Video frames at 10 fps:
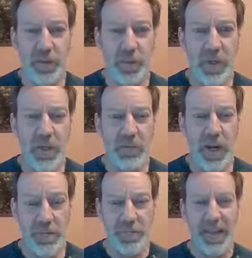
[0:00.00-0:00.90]
The reason I'm
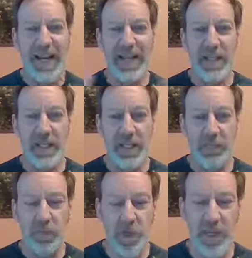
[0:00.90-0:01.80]
not blasting
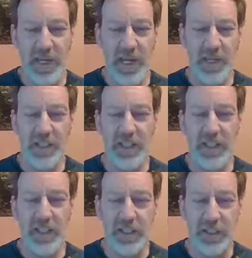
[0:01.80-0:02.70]
it, broadcasting
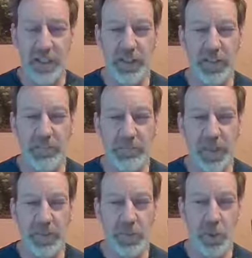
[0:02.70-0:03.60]
it, is um,
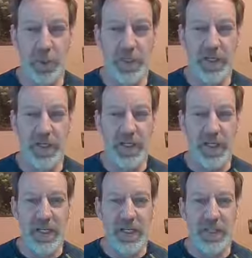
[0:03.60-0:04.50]
unfortunately
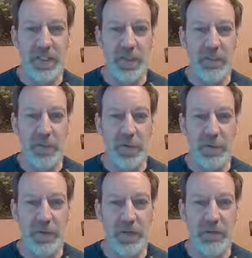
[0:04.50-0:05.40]
some
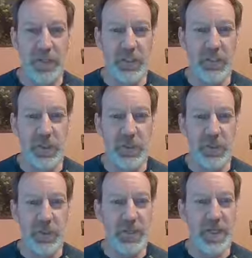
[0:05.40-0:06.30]
folks have experienced
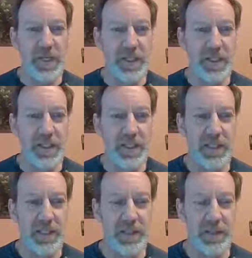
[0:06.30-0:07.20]
Zoom meetings
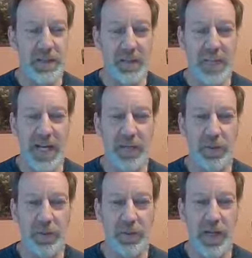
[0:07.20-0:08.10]
that the, the
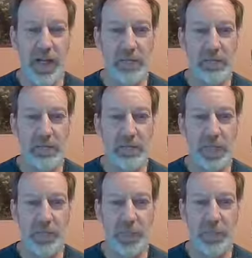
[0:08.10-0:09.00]
password got
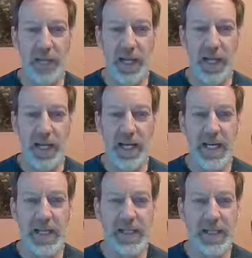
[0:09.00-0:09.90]
a little bit out of
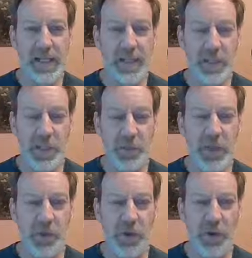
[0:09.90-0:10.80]
hand and some
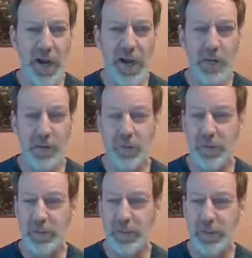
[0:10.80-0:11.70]
people crashed
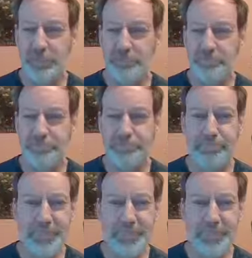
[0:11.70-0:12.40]
with um,